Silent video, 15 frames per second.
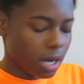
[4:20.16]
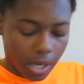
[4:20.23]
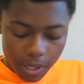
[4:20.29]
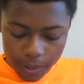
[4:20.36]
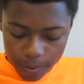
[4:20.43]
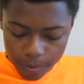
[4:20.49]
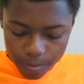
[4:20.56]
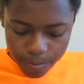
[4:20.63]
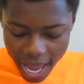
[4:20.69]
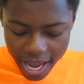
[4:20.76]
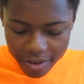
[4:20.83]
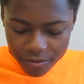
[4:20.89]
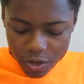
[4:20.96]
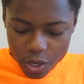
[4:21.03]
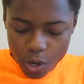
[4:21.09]
I
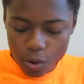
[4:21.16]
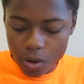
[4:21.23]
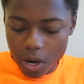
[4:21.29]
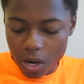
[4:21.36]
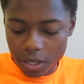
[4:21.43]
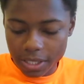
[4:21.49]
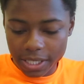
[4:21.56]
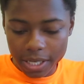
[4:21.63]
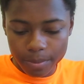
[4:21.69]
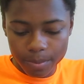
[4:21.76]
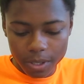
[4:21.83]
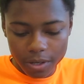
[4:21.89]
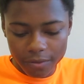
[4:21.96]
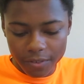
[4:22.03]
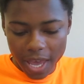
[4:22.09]
have no
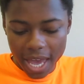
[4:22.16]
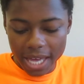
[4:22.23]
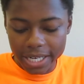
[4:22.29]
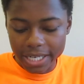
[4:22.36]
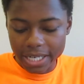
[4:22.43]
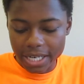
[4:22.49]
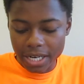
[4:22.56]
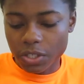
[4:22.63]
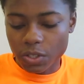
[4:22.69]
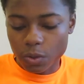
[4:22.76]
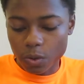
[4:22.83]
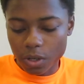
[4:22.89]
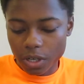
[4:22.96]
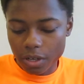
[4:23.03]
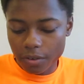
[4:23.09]
concept of any
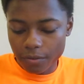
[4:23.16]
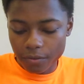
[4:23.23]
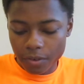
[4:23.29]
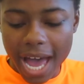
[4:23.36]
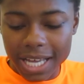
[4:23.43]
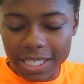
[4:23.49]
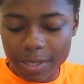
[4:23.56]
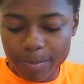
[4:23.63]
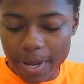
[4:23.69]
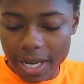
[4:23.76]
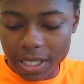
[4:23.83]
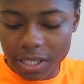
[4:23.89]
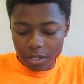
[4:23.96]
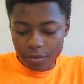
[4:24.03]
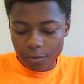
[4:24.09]
sort of
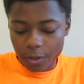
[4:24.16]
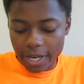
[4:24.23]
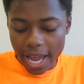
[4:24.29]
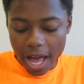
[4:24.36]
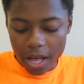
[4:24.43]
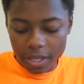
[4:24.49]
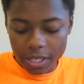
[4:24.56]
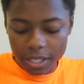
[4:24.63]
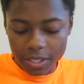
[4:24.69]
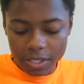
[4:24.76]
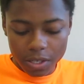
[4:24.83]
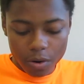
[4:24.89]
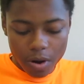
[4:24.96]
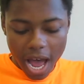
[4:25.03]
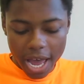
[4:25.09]
aspect of reality,
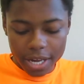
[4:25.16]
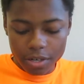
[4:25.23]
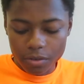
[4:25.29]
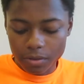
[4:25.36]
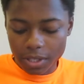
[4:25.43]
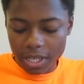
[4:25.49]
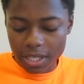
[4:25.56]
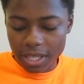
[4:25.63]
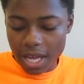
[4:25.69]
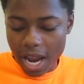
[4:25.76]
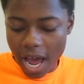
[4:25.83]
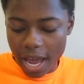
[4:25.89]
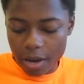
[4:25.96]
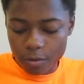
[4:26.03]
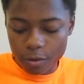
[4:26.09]
so I don't think
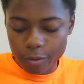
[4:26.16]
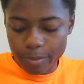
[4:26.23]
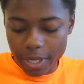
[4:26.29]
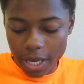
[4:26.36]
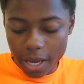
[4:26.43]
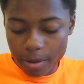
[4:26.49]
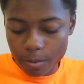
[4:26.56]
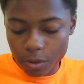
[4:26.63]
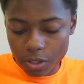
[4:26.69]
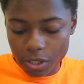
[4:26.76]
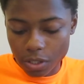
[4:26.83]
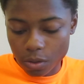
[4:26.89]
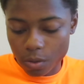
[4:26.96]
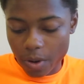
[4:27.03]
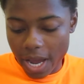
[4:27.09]
that I will be able
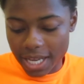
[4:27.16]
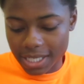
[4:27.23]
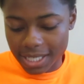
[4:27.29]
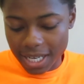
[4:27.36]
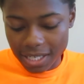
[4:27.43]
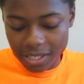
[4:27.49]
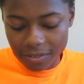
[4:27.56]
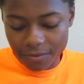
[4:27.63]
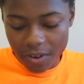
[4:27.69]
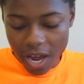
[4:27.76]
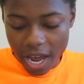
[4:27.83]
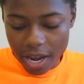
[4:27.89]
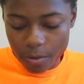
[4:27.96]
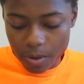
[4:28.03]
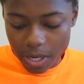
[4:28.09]
to
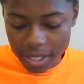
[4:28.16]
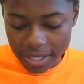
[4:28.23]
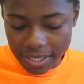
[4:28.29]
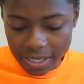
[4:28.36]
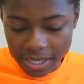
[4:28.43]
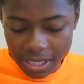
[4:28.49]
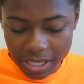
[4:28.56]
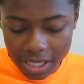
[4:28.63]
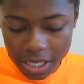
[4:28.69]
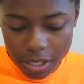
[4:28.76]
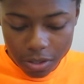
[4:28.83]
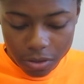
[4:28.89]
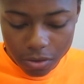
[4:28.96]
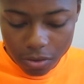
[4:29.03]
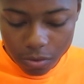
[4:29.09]
identify what a
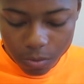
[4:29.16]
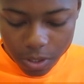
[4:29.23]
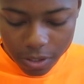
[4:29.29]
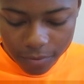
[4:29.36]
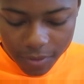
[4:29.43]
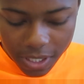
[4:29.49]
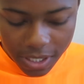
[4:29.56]
single one of